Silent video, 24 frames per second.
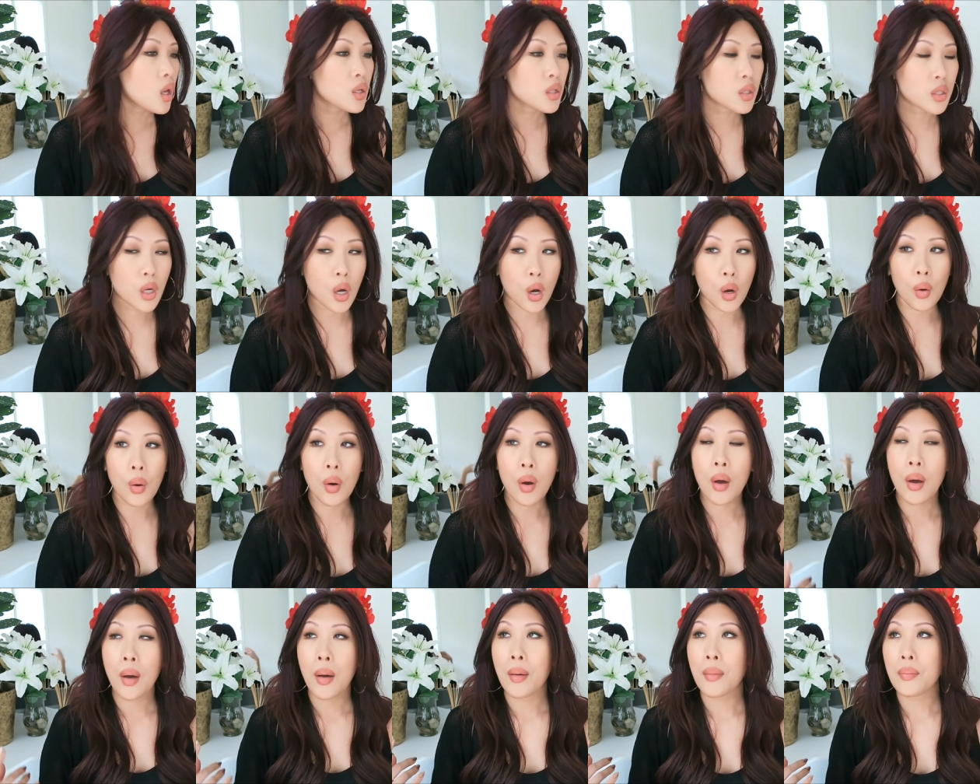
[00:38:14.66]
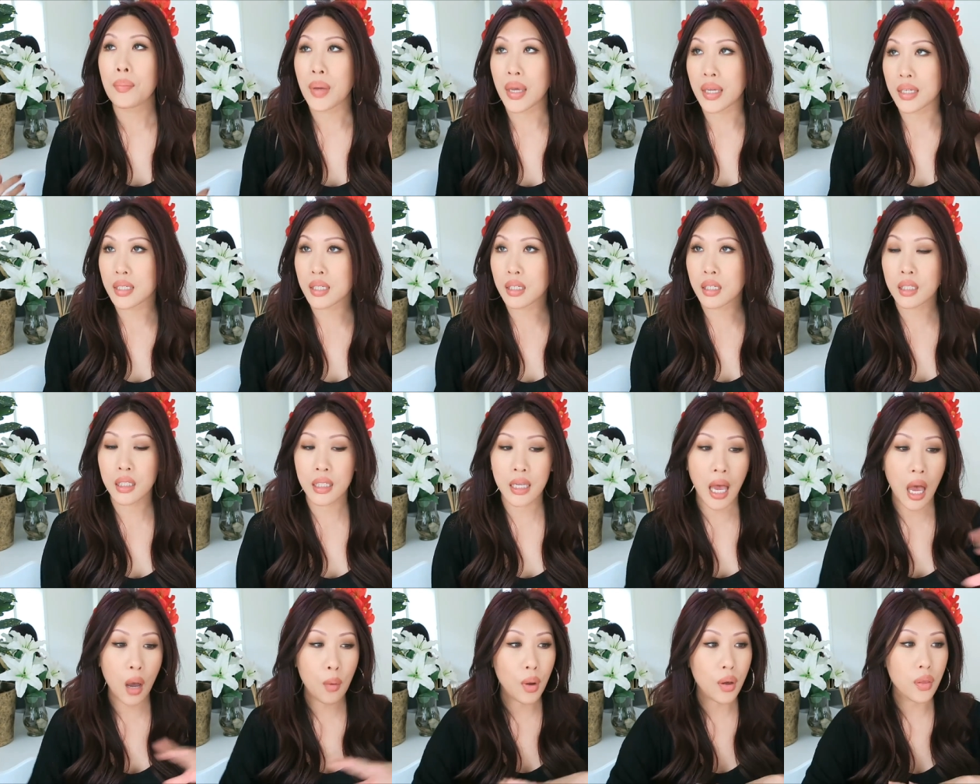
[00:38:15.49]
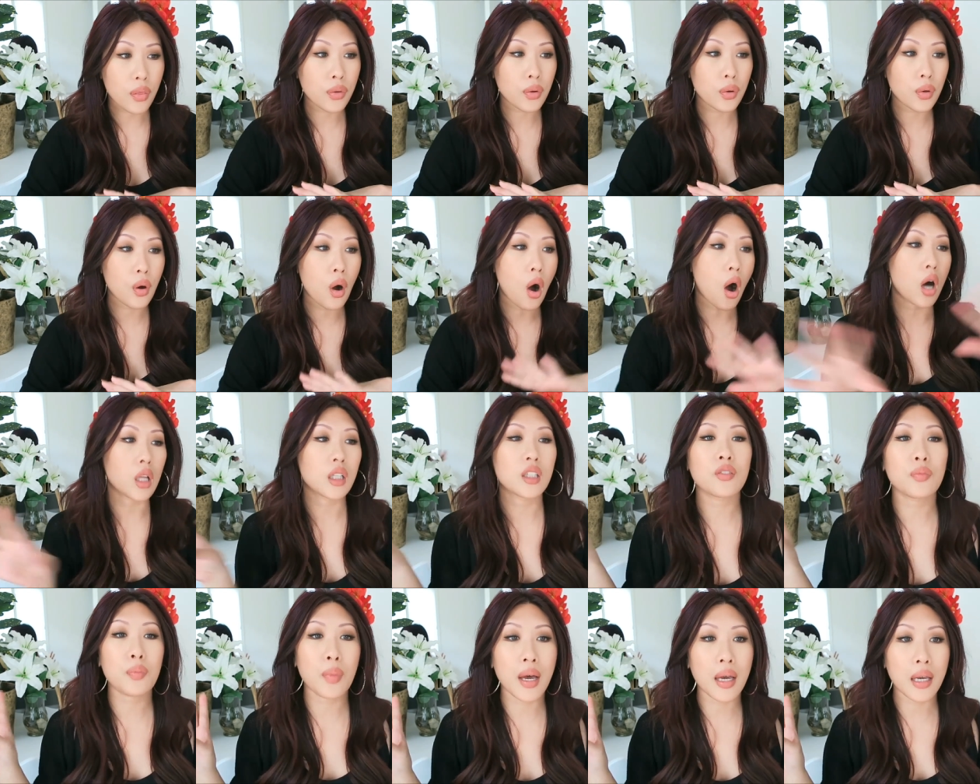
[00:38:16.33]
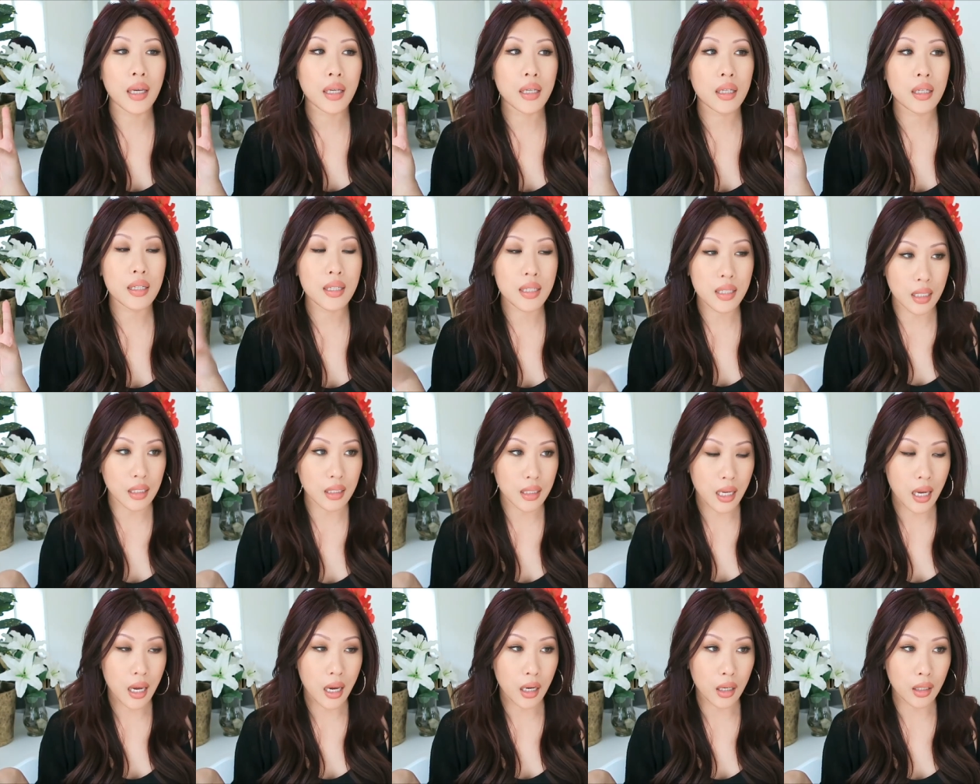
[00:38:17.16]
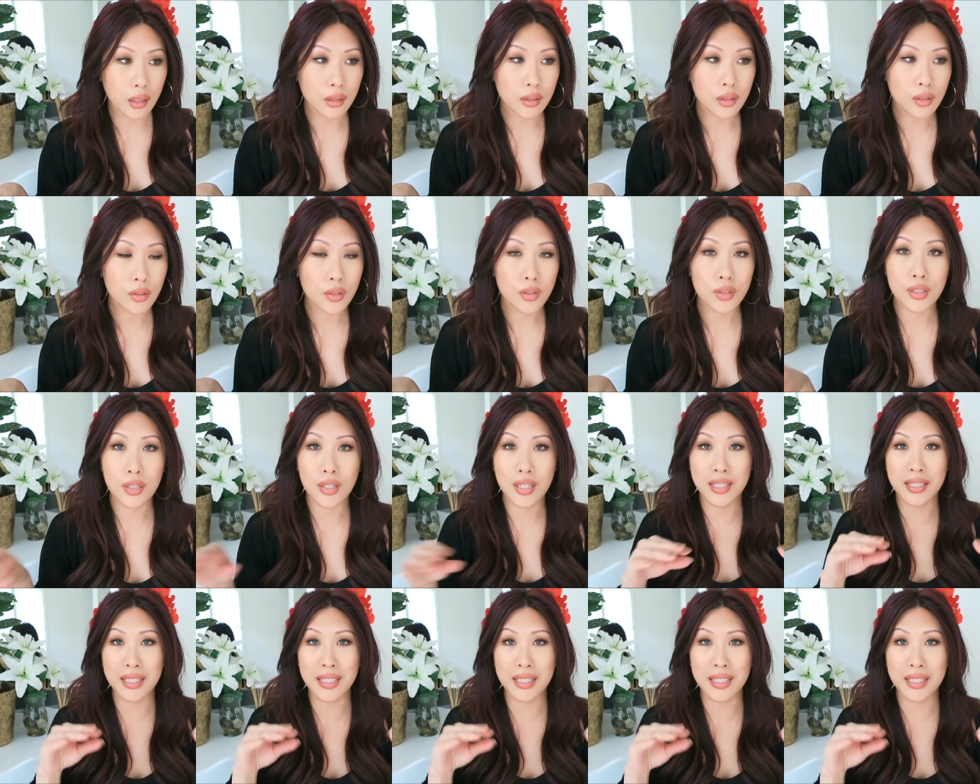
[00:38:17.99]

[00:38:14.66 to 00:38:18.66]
So basically I went through all of my skincare to